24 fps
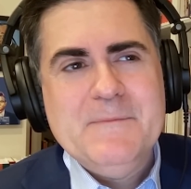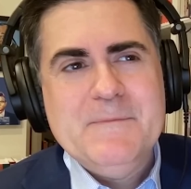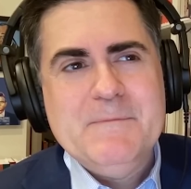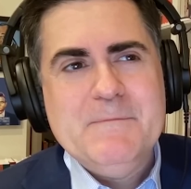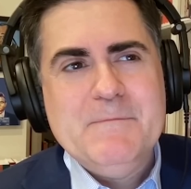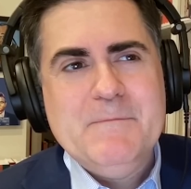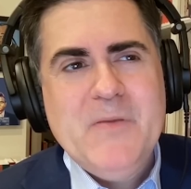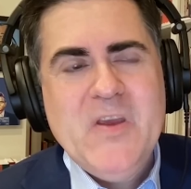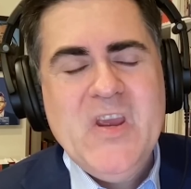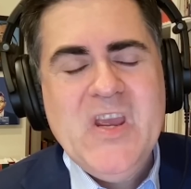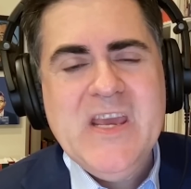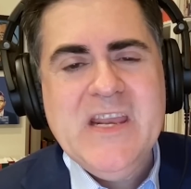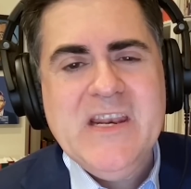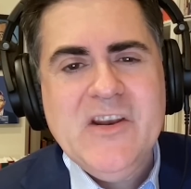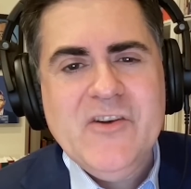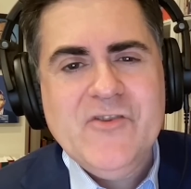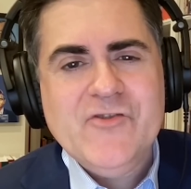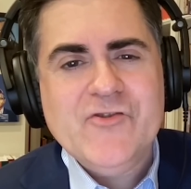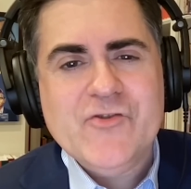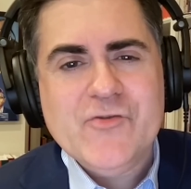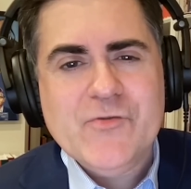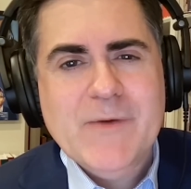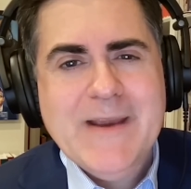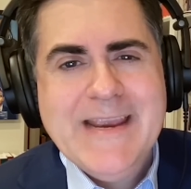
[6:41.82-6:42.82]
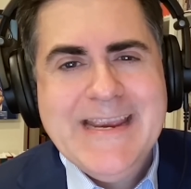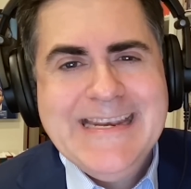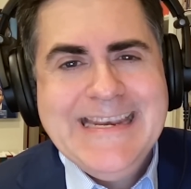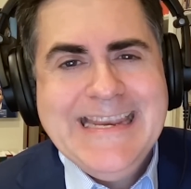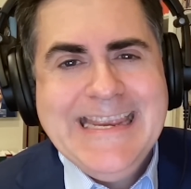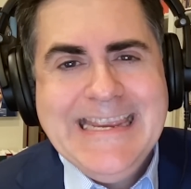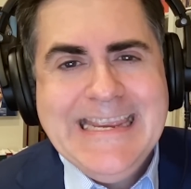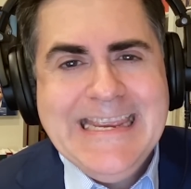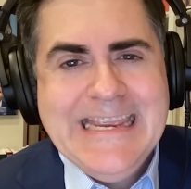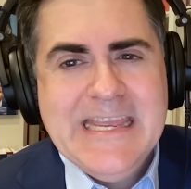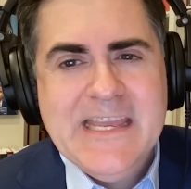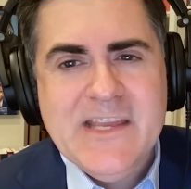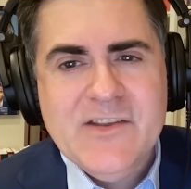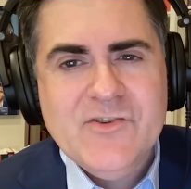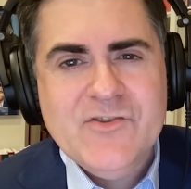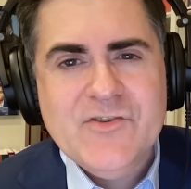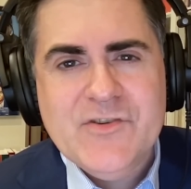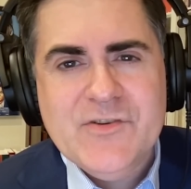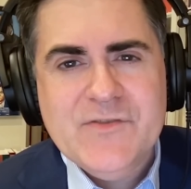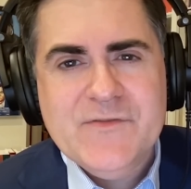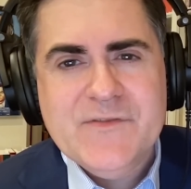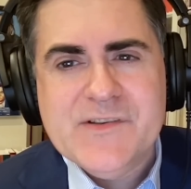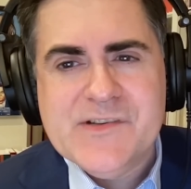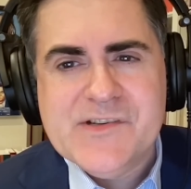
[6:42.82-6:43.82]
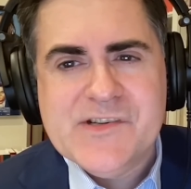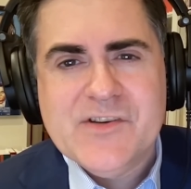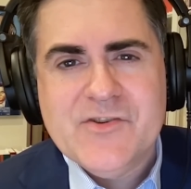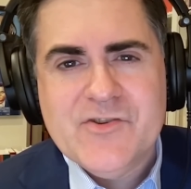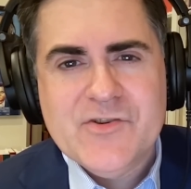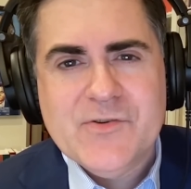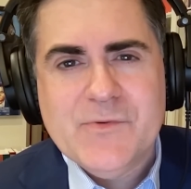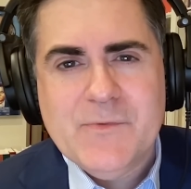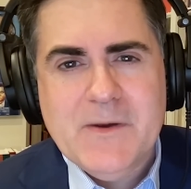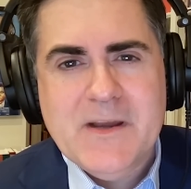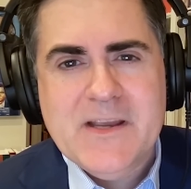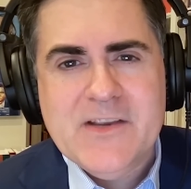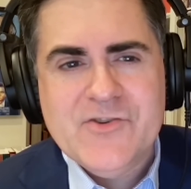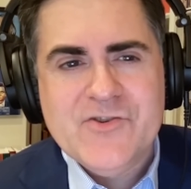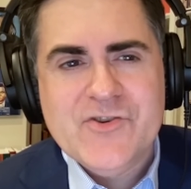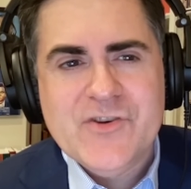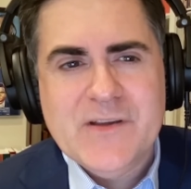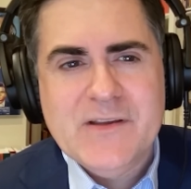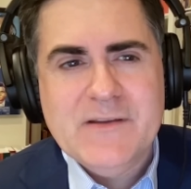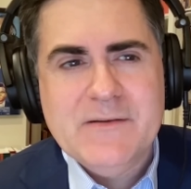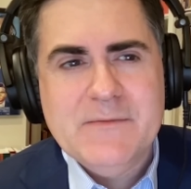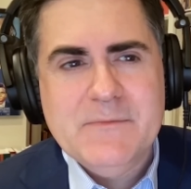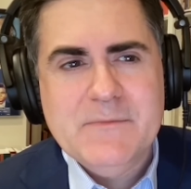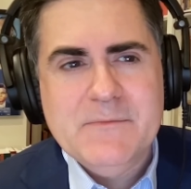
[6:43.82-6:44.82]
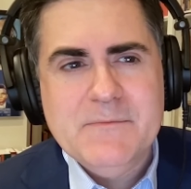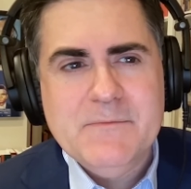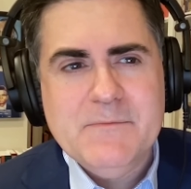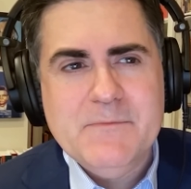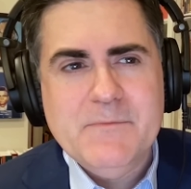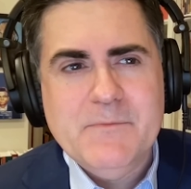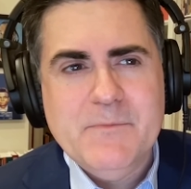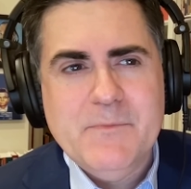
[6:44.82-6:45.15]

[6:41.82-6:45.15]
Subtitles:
penetrating into the situation,